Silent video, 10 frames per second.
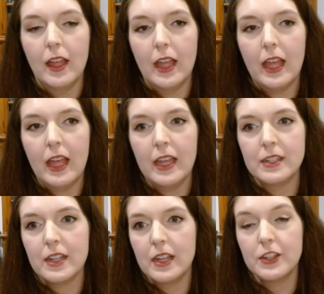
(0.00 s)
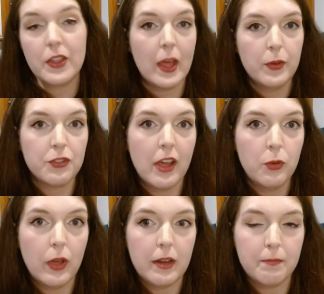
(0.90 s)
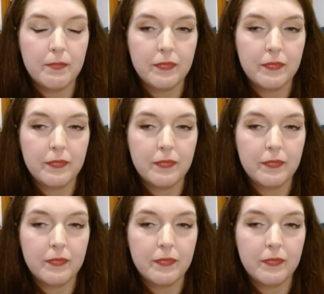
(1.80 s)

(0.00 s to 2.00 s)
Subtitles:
And so that was round one.